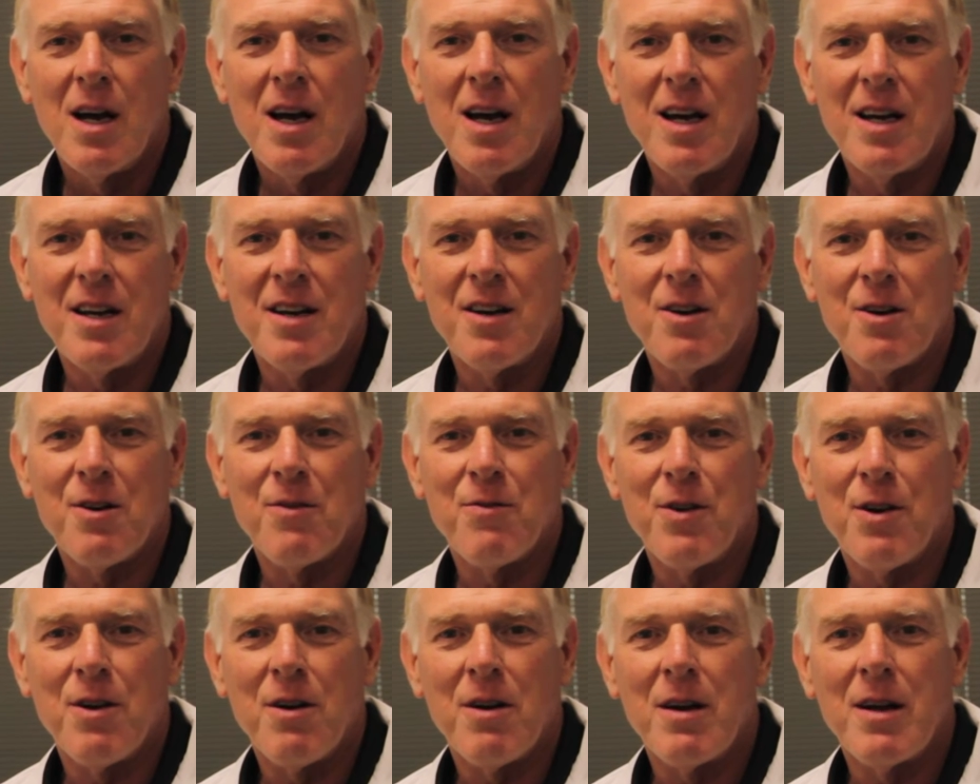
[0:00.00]
under
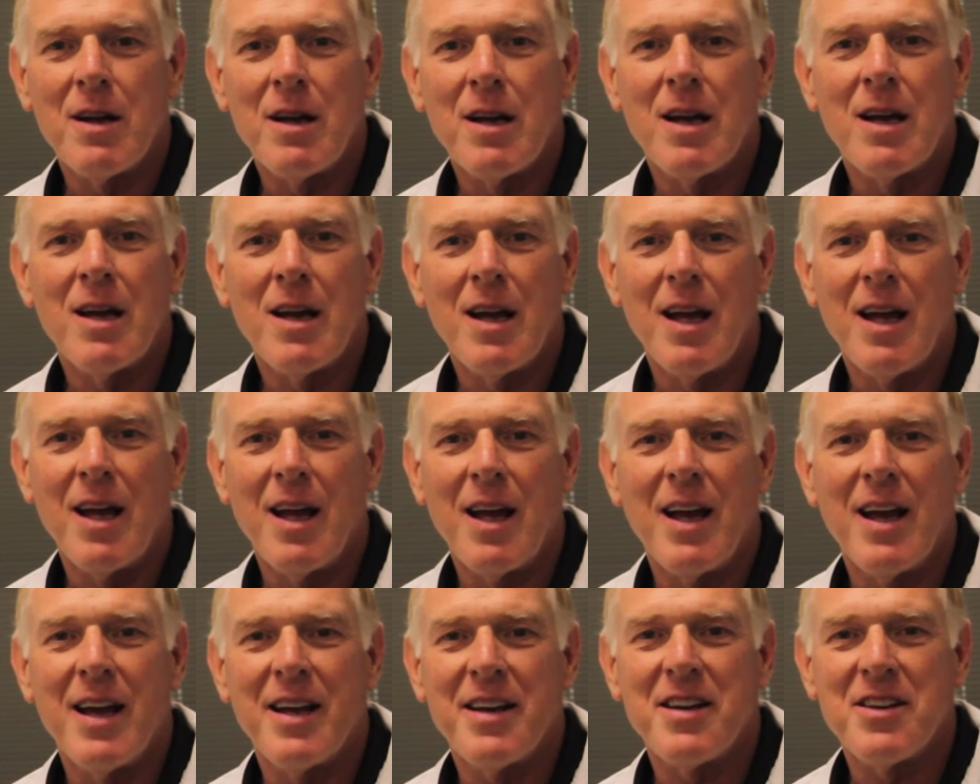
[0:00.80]
very
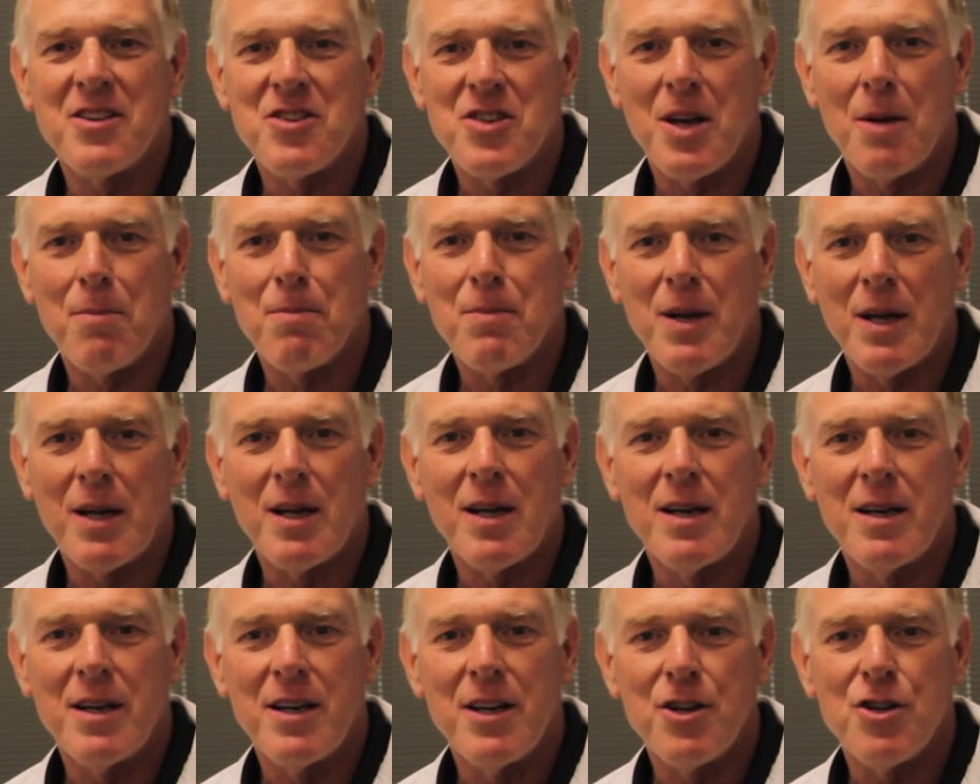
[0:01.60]
antiseptic
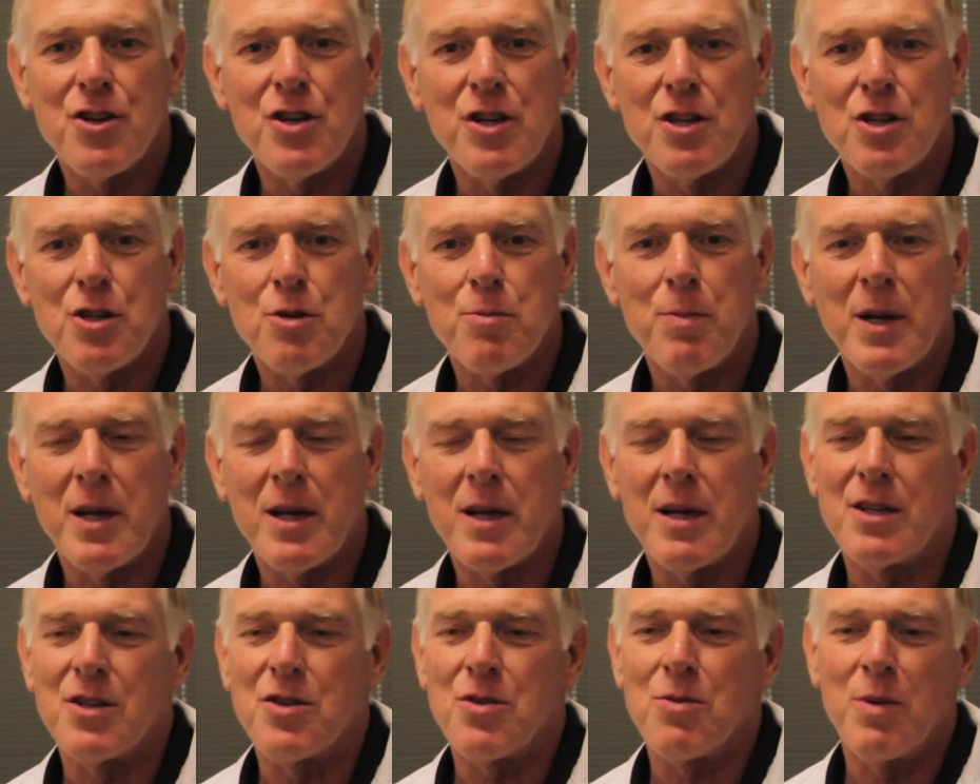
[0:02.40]
conditions
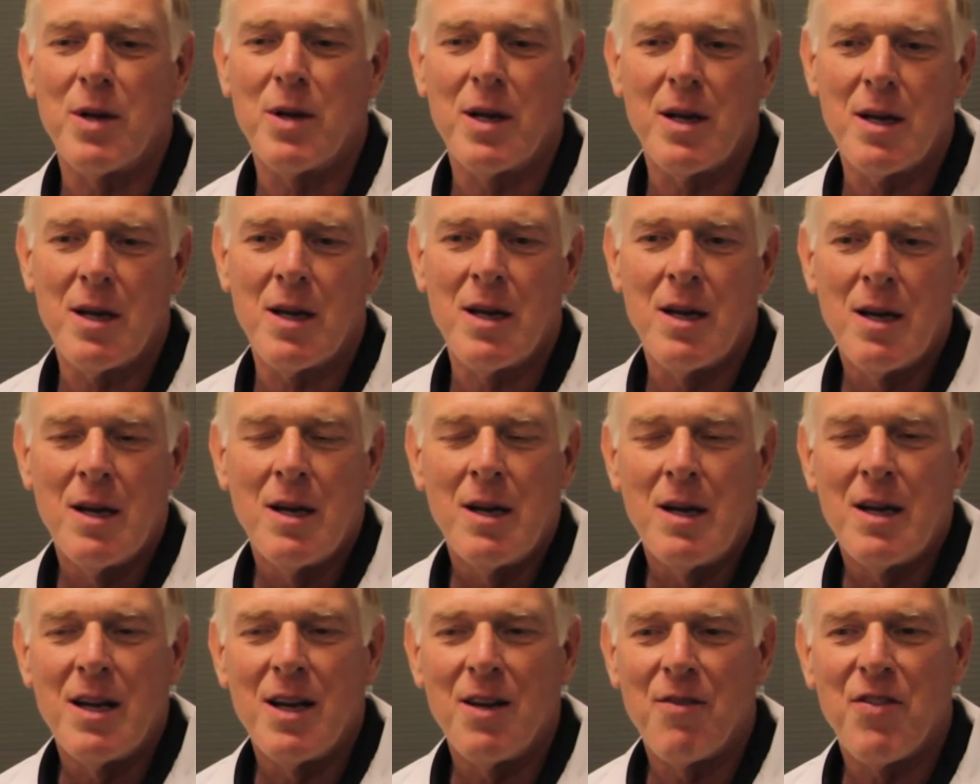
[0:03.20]
because we,
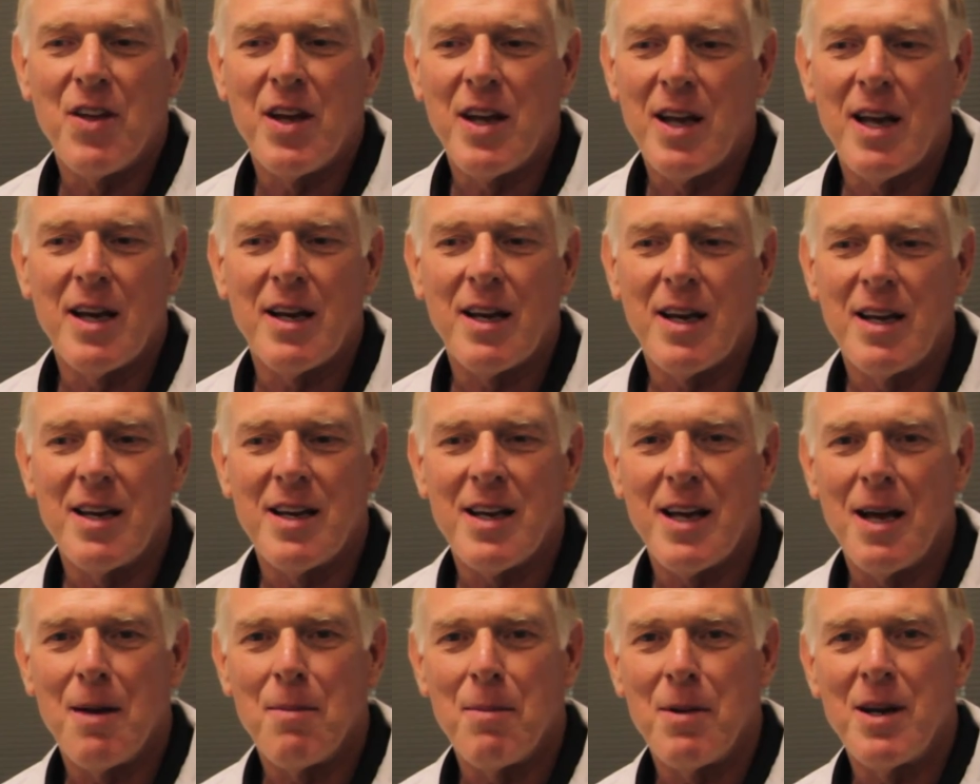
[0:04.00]
if they get
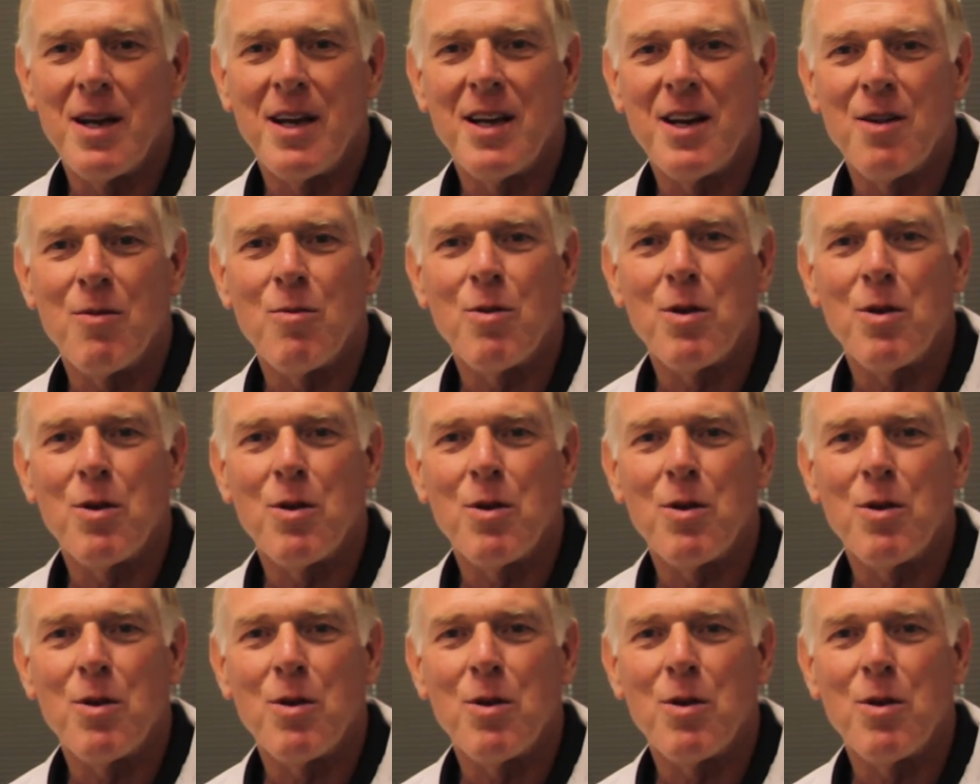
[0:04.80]
contaminated